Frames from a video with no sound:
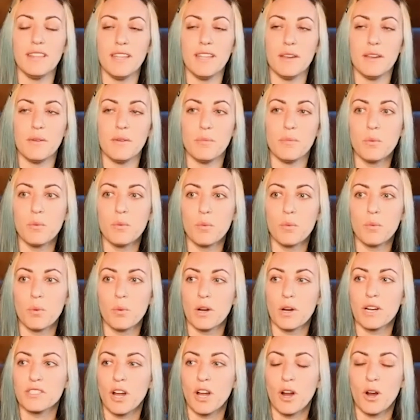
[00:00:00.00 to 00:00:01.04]
And then we
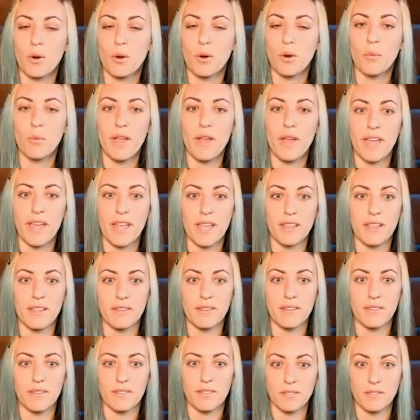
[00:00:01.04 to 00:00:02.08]
worked our
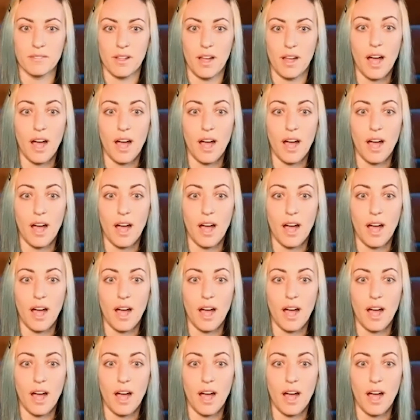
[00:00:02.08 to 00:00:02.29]
way